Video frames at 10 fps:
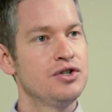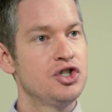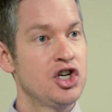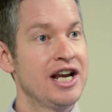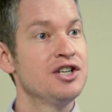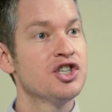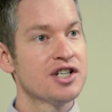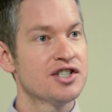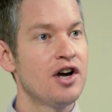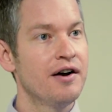
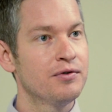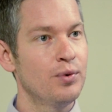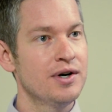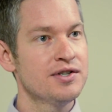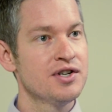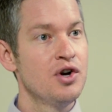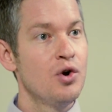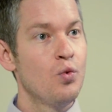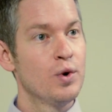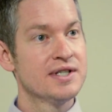changing softwares
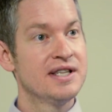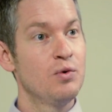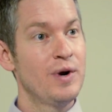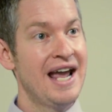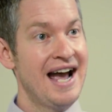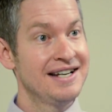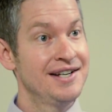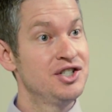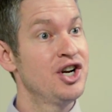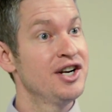was that we had
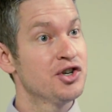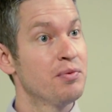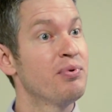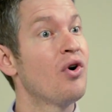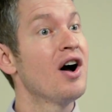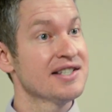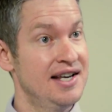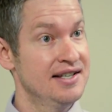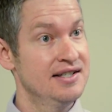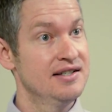to change our
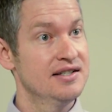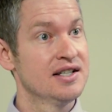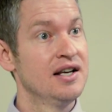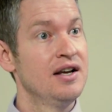processes.